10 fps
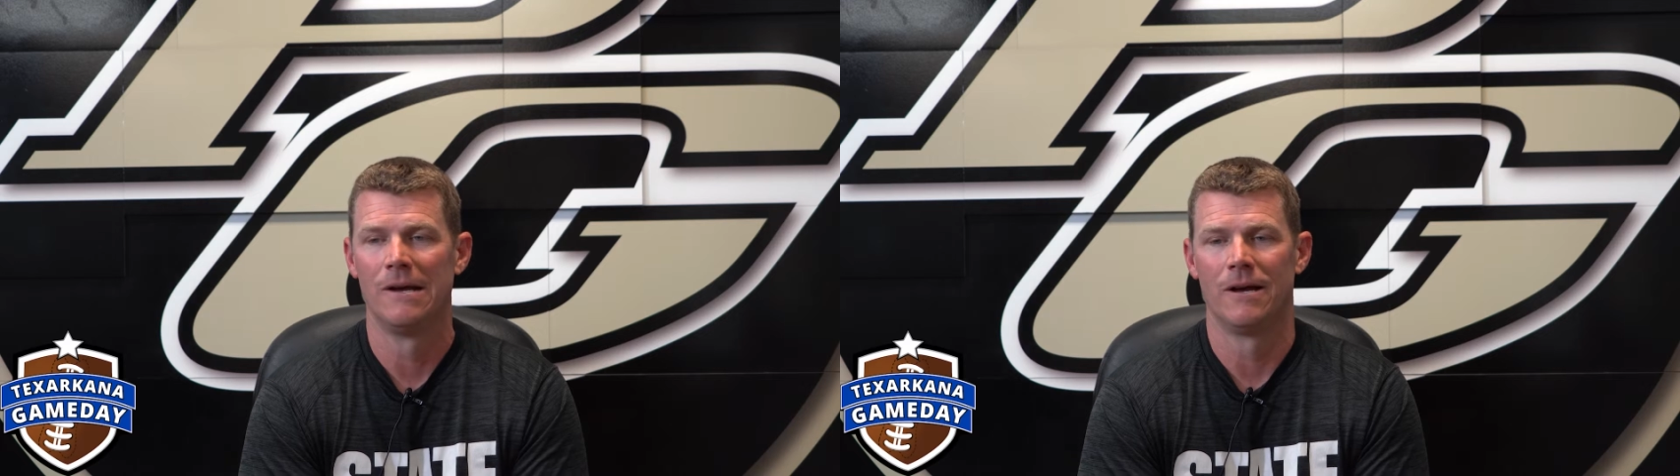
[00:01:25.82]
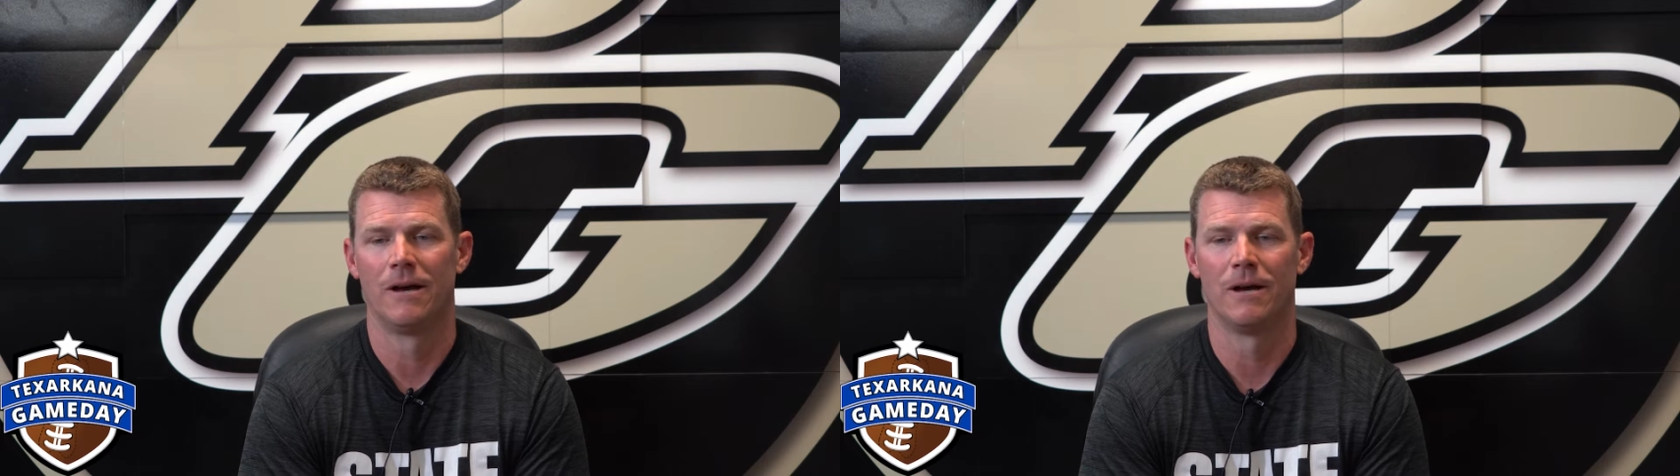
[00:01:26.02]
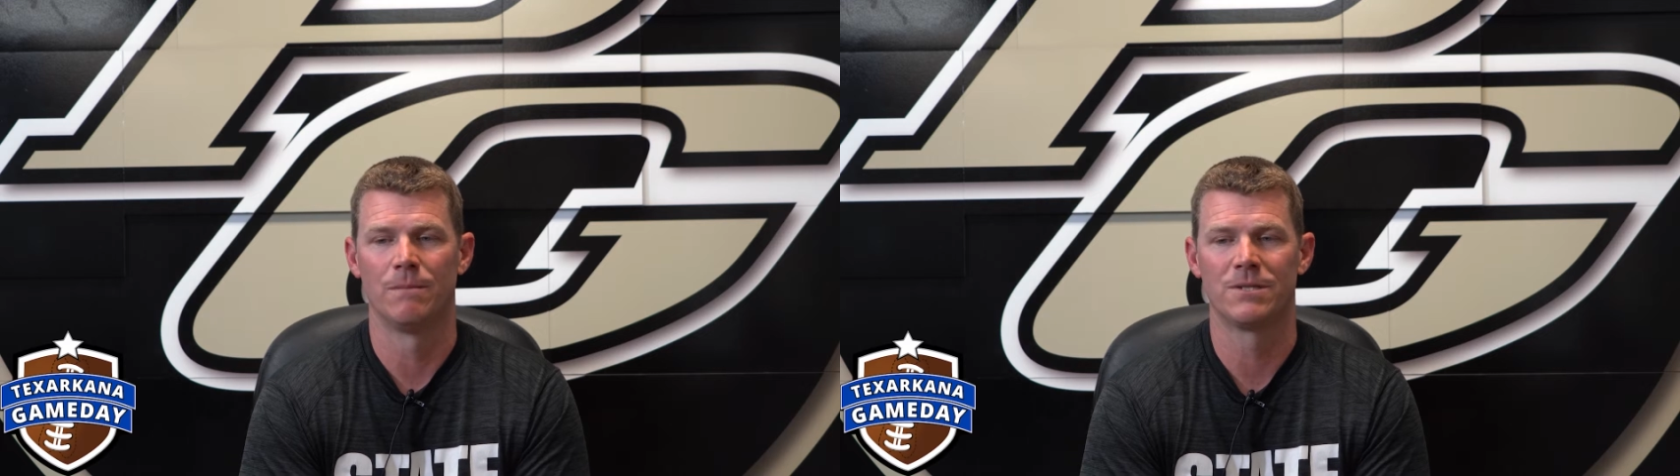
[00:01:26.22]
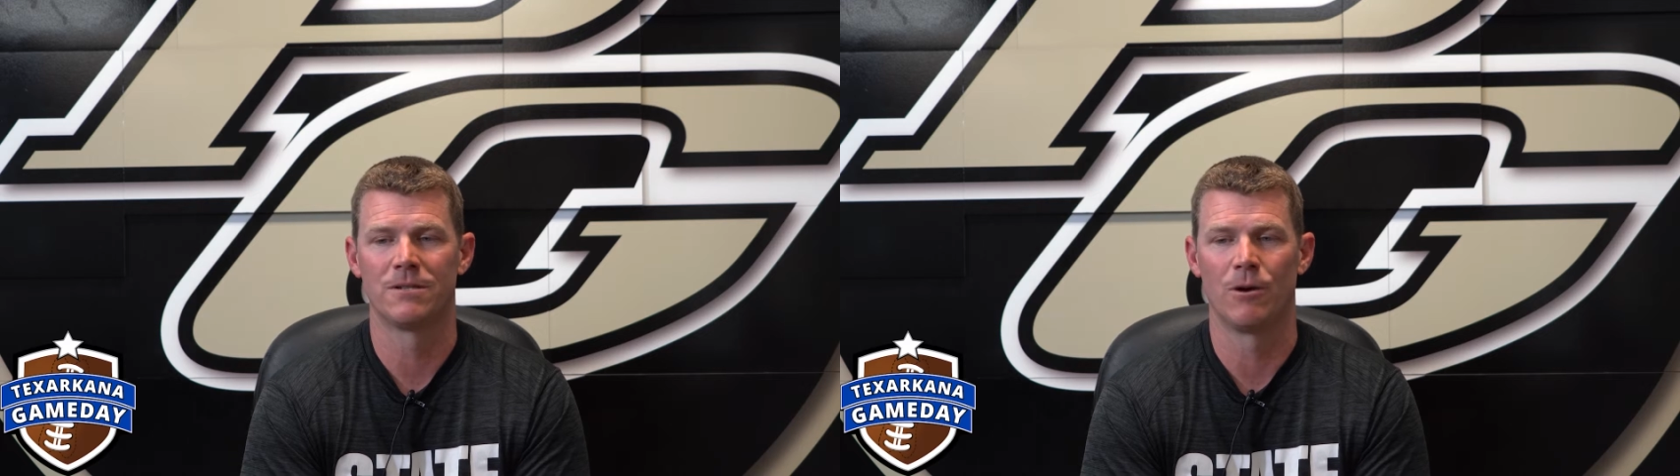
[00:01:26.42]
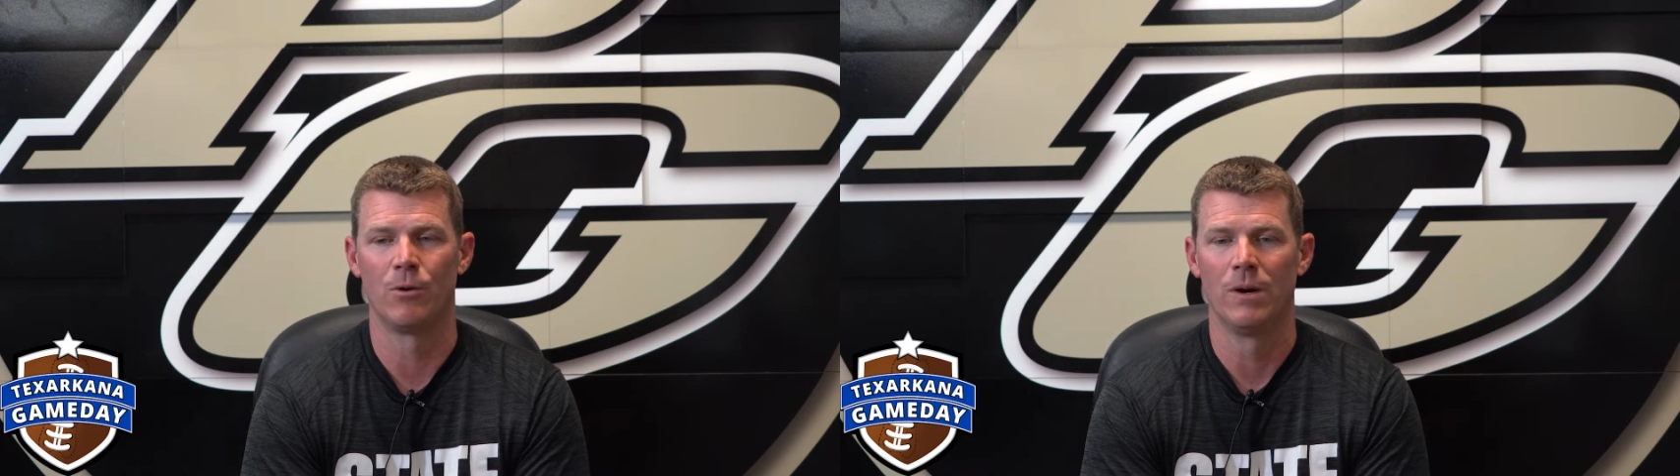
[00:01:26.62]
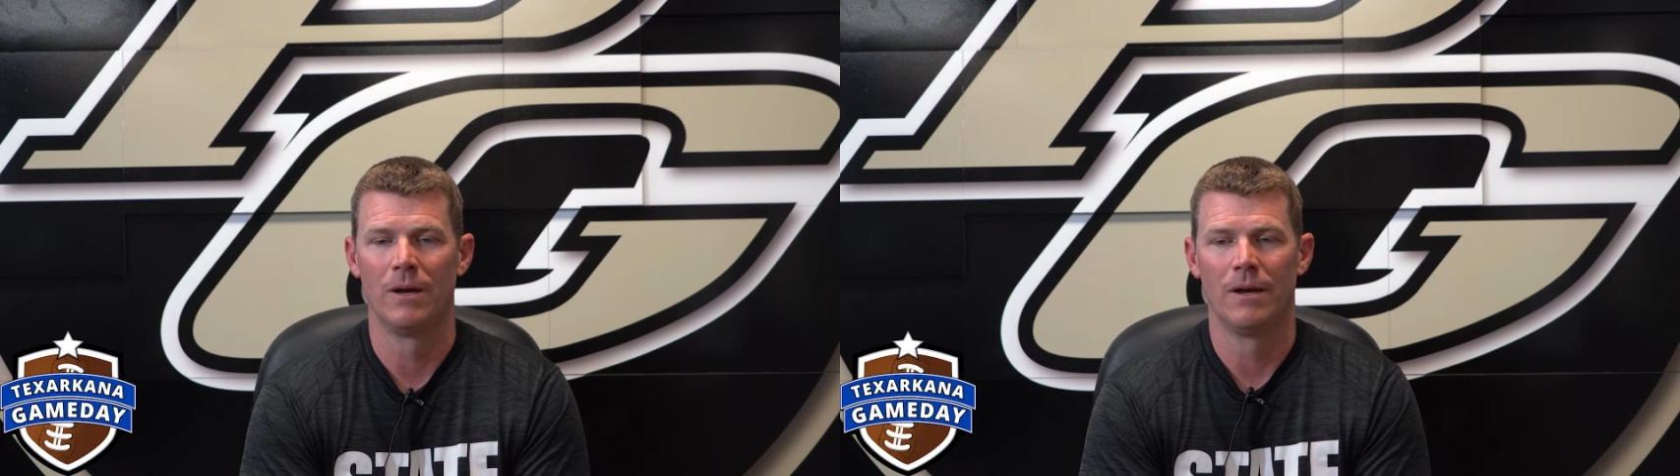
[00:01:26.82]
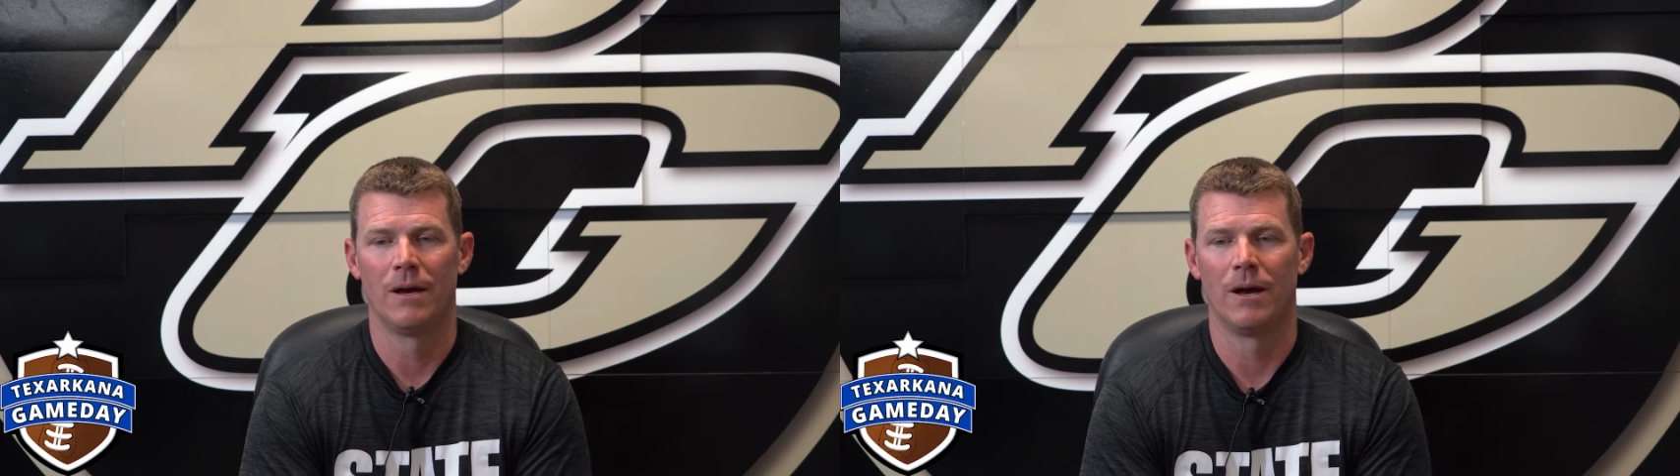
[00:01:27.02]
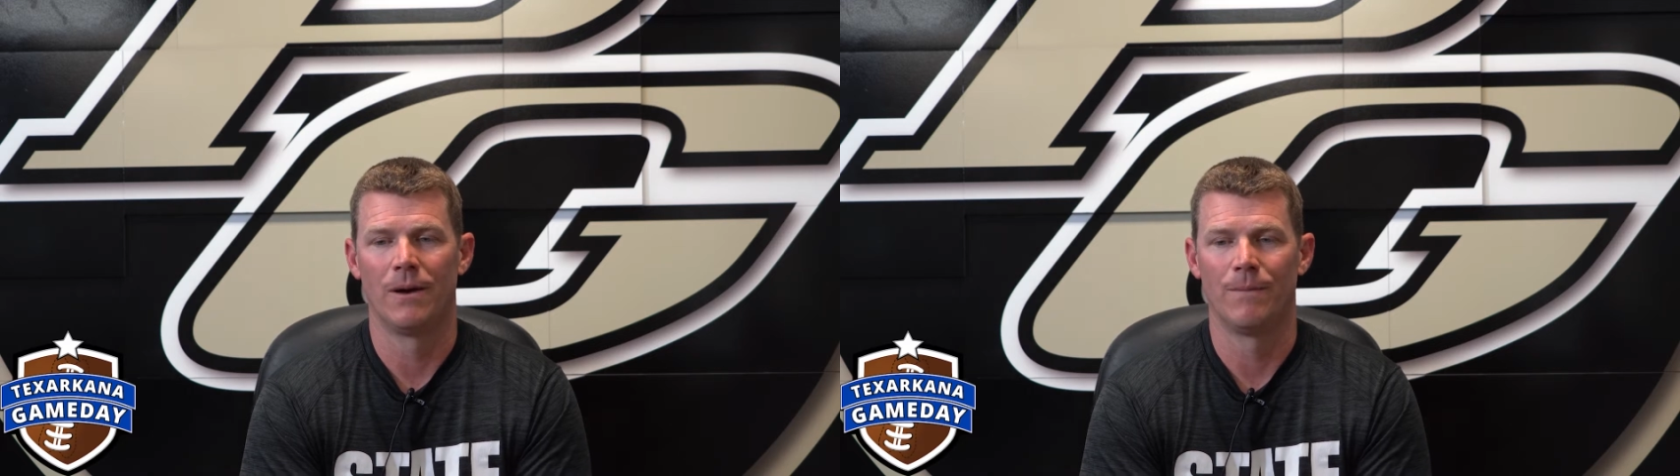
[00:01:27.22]

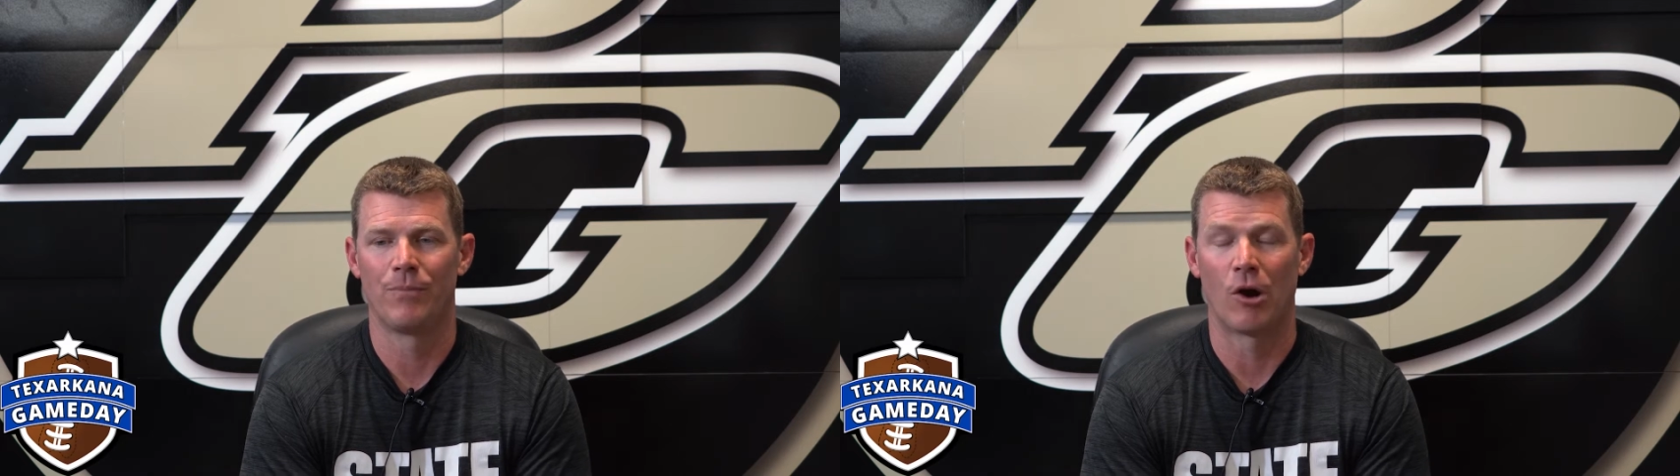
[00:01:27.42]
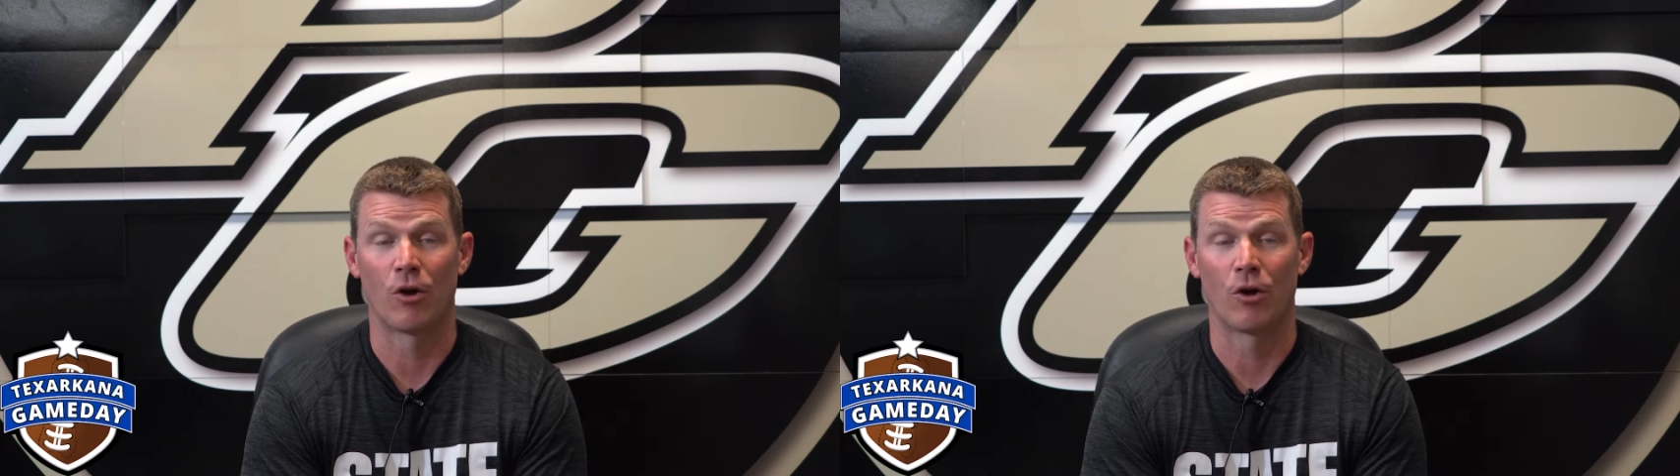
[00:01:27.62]
Our